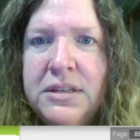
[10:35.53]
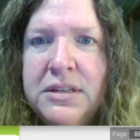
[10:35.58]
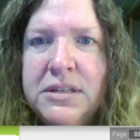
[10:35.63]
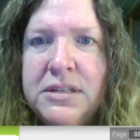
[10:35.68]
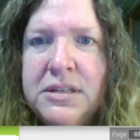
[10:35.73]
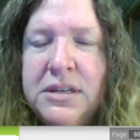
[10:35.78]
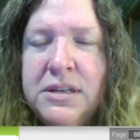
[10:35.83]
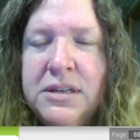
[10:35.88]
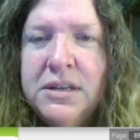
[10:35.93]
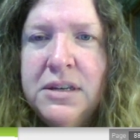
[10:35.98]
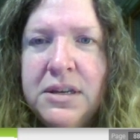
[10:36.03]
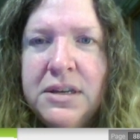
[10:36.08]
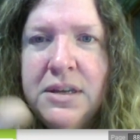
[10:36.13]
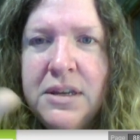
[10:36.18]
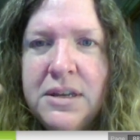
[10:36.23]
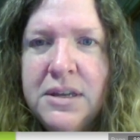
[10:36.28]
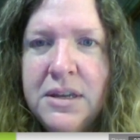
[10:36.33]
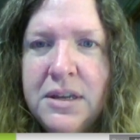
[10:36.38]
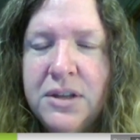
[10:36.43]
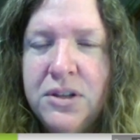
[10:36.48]
is
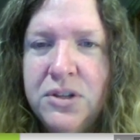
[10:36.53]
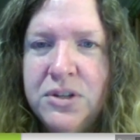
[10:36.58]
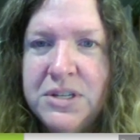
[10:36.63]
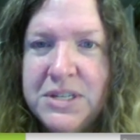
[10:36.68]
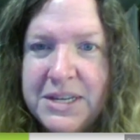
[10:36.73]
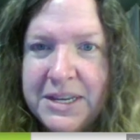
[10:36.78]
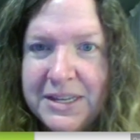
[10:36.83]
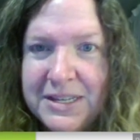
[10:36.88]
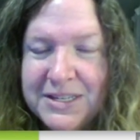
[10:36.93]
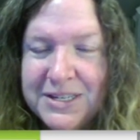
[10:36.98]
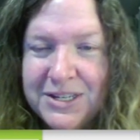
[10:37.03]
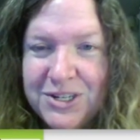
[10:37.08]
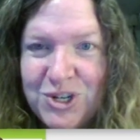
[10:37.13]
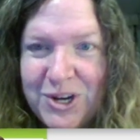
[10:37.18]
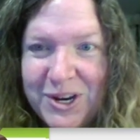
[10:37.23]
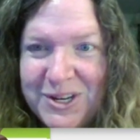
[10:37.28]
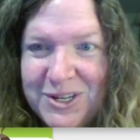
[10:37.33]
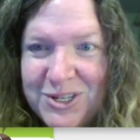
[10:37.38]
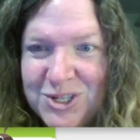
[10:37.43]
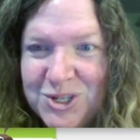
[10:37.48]
looks
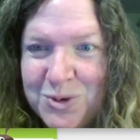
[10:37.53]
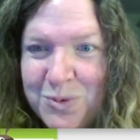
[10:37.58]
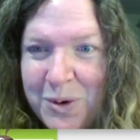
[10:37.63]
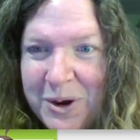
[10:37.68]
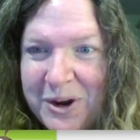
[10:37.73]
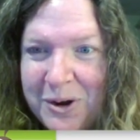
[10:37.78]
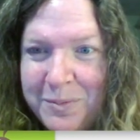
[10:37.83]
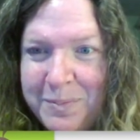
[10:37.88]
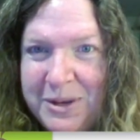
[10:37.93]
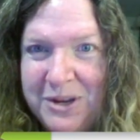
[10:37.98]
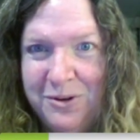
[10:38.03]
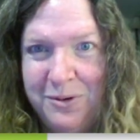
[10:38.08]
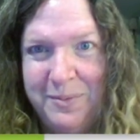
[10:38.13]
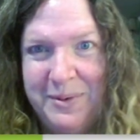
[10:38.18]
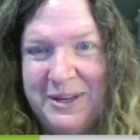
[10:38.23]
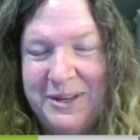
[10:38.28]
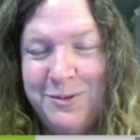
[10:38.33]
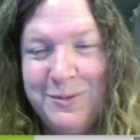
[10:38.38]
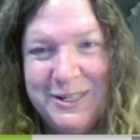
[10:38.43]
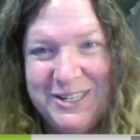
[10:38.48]
like it's a giant
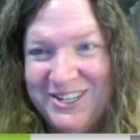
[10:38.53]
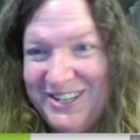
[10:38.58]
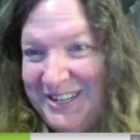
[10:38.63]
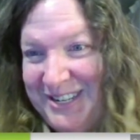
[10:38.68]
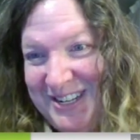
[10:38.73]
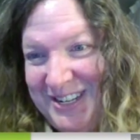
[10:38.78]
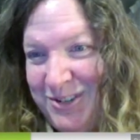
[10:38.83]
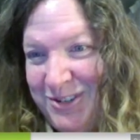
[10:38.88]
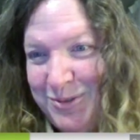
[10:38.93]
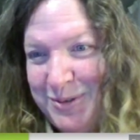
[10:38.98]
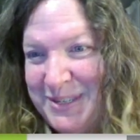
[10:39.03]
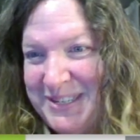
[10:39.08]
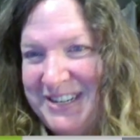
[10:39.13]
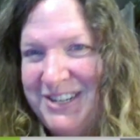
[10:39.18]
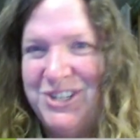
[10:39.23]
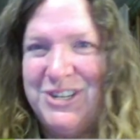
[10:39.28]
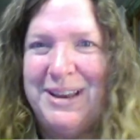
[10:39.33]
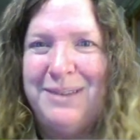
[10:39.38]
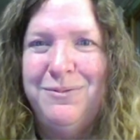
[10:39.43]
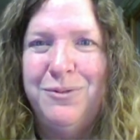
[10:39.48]
square pyramid, which is an
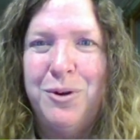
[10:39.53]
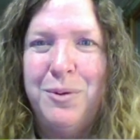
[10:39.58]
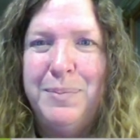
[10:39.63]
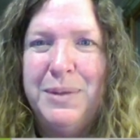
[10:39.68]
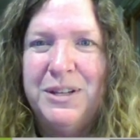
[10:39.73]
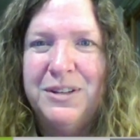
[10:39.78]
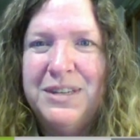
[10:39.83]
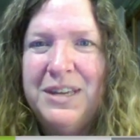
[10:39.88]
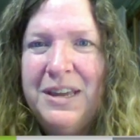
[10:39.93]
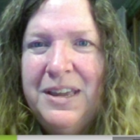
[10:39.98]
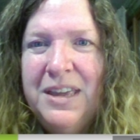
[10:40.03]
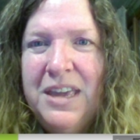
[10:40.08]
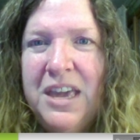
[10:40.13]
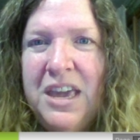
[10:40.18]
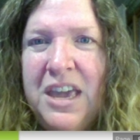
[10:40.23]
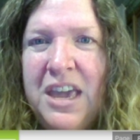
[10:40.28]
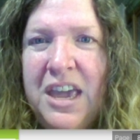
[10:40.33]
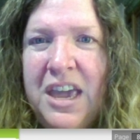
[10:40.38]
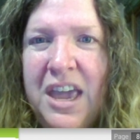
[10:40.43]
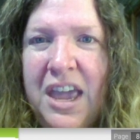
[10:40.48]
interesting shape for a
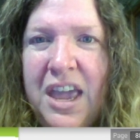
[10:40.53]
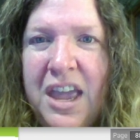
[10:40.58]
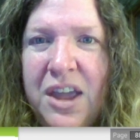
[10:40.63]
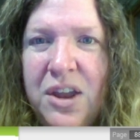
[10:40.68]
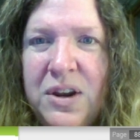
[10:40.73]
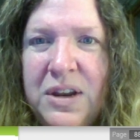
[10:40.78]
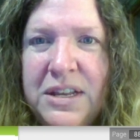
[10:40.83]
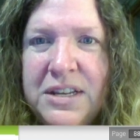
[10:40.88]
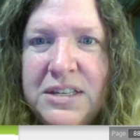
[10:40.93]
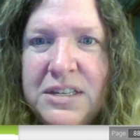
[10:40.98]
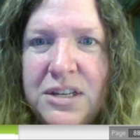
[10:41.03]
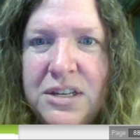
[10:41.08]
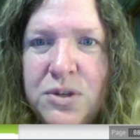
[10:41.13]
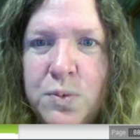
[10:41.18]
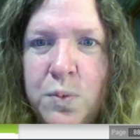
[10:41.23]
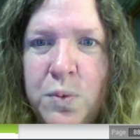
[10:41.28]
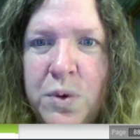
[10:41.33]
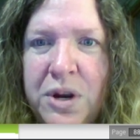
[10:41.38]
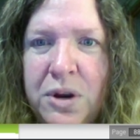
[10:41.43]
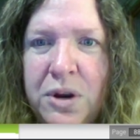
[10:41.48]
building. And
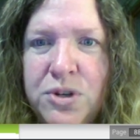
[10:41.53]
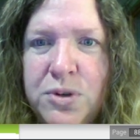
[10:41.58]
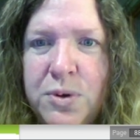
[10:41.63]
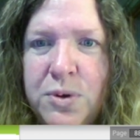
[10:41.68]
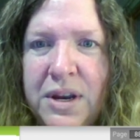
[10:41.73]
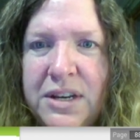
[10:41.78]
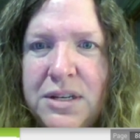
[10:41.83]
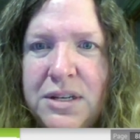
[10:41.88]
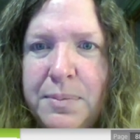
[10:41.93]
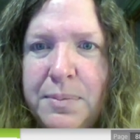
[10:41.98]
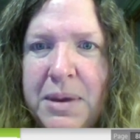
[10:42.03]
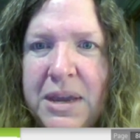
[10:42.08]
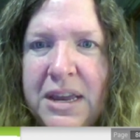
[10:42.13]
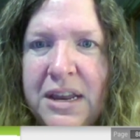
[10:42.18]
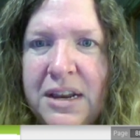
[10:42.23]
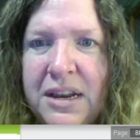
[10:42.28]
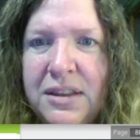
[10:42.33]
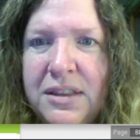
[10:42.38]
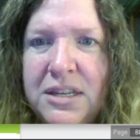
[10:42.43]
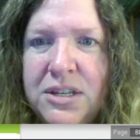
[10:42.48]
it says, we're trying
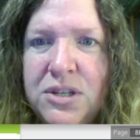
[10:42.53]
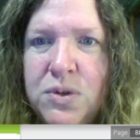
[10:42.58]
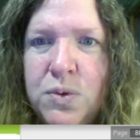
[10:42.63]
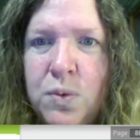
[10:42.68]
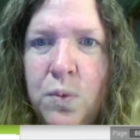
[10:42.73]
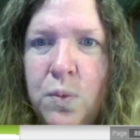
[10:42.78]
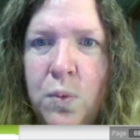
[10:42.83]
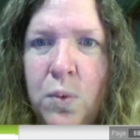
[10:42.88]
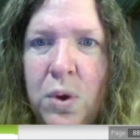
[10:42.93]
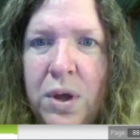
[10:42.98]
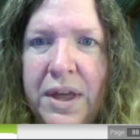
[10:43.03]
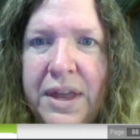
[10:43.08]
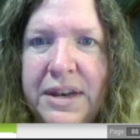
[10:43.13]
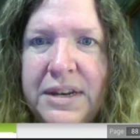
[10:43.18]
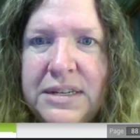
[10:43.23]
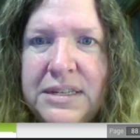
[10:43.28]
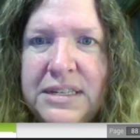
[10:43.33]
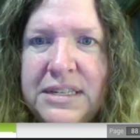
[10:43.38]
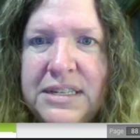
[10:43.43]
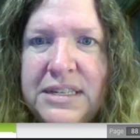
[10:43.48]
to paint this
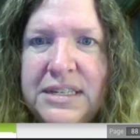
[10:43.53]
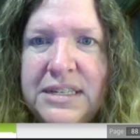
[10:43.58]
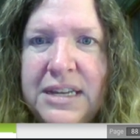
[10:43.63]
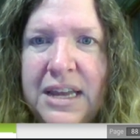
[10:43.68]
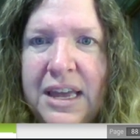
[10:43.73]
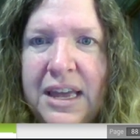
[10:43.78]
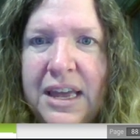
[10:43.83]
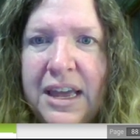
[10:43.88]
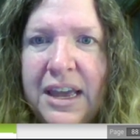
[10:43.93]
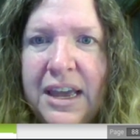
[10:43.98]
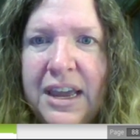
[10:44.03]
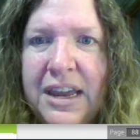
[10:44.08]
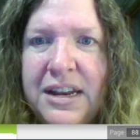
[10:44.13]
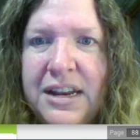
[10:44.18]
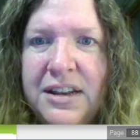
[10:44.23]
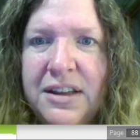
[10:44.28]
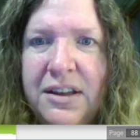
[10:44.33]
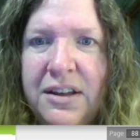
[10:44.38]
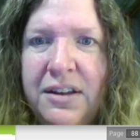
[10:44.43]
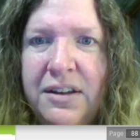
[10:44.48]
one
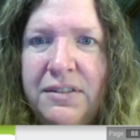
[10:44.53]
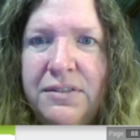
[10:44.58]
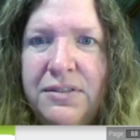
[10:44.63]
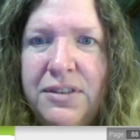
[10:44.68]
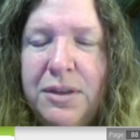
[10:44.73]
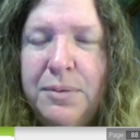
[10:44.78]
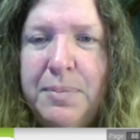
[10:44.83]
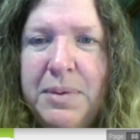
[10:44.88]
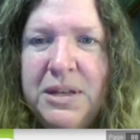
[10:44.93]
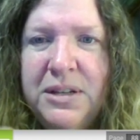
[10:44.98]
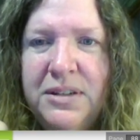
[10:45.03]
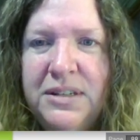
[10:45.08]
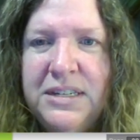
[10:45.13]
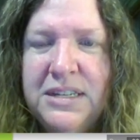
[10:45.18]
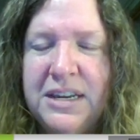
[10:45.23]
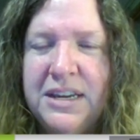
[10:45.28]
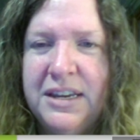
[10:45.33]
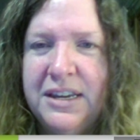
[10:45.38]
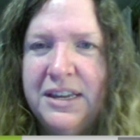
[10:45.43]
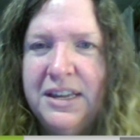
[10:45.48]
side of the
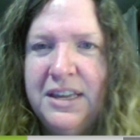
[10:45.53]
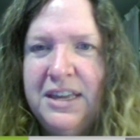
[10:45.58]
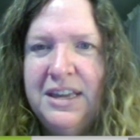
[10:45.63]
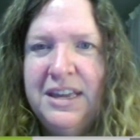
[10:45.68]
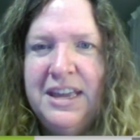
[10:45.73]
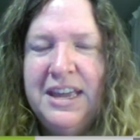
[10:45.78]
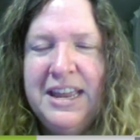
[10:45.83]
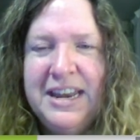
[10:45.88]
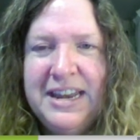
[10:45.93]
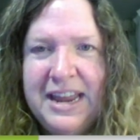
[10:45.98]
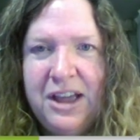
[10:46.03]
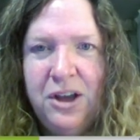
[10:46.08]
building.